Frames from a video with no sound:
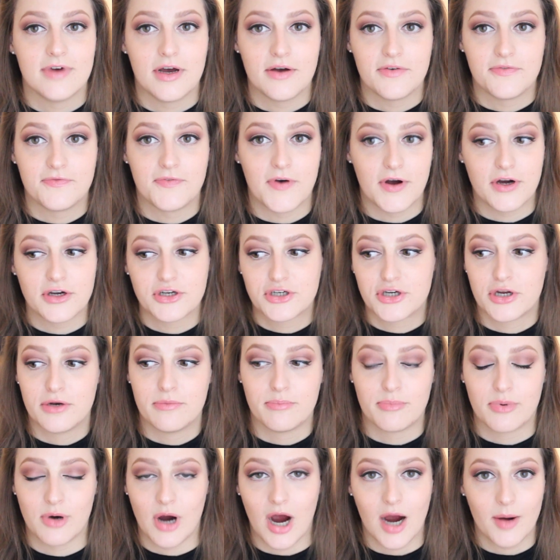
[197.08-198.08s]

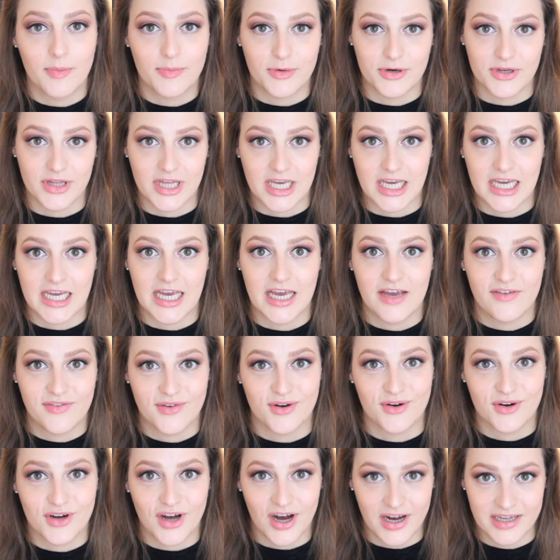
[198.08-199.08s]
function properly if
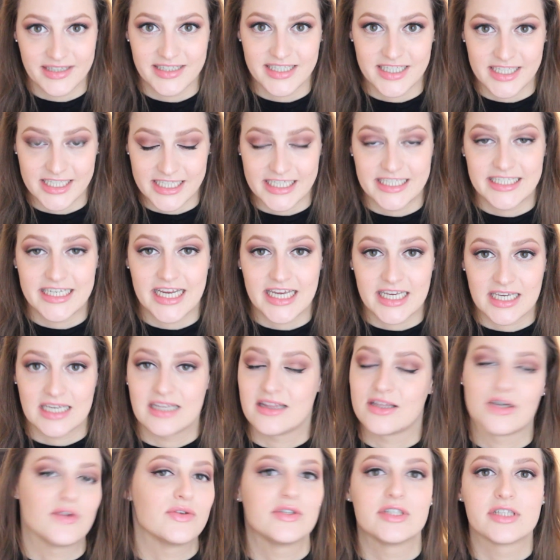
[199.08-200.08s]
you're constantly
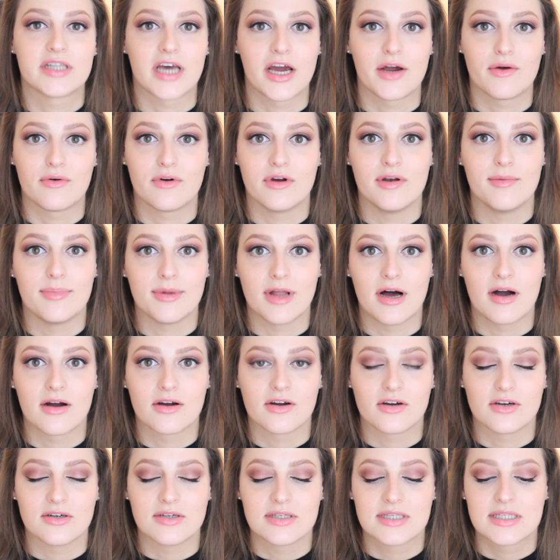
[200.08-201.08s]
taking those thyroid
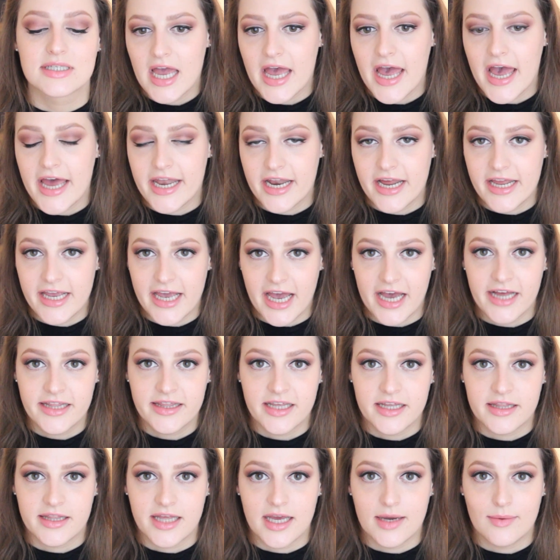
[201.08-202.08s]
blockers. And I get
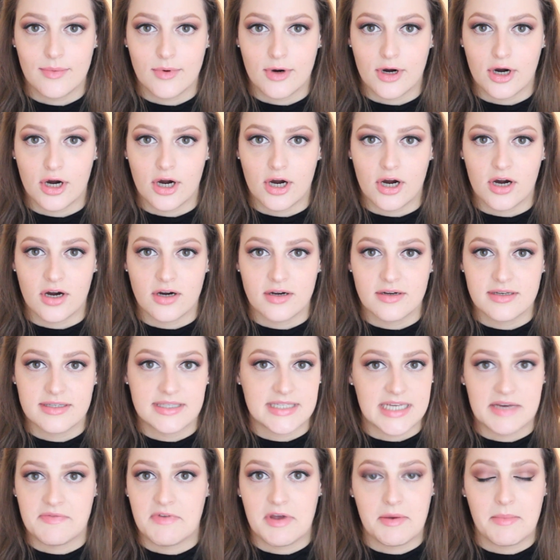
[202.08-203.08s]
that they were
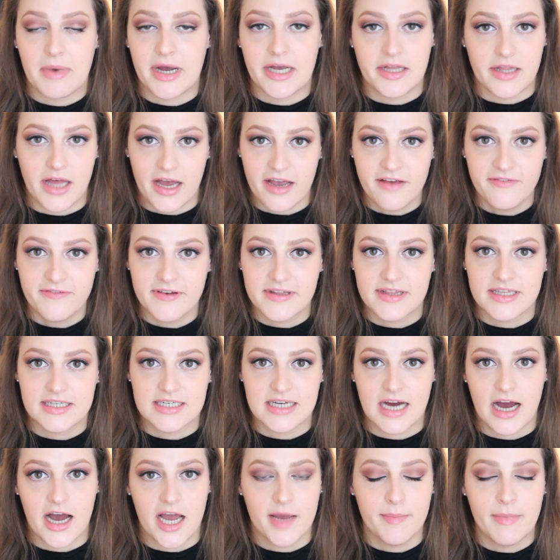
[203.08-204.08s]
saving my life at the
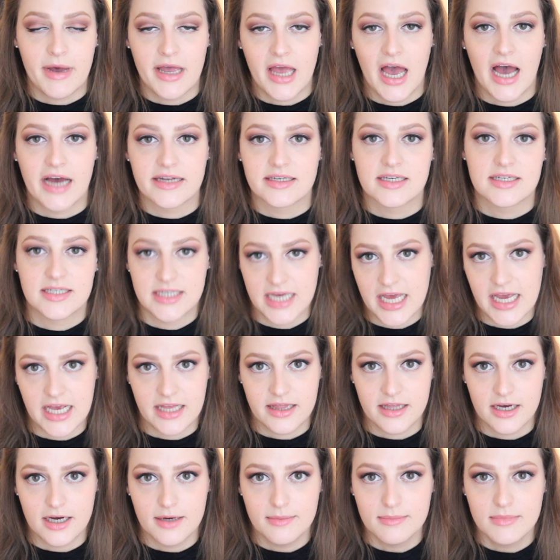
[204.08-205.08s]
time. I had to
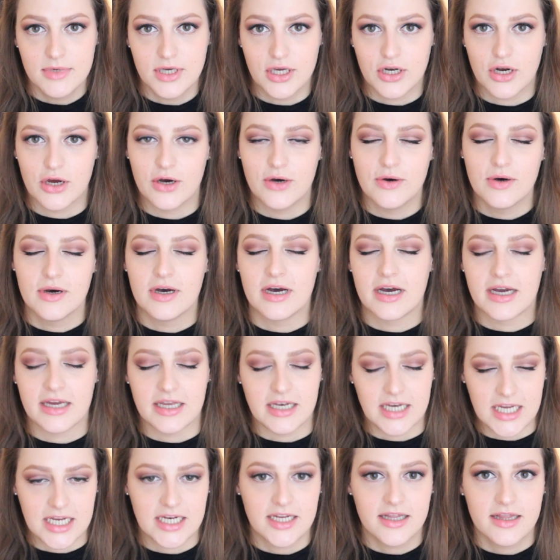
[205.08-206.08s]
take them, I
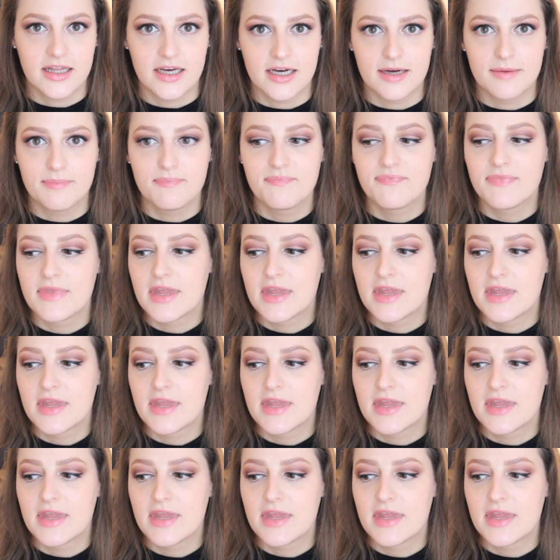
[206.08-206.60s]
needed them.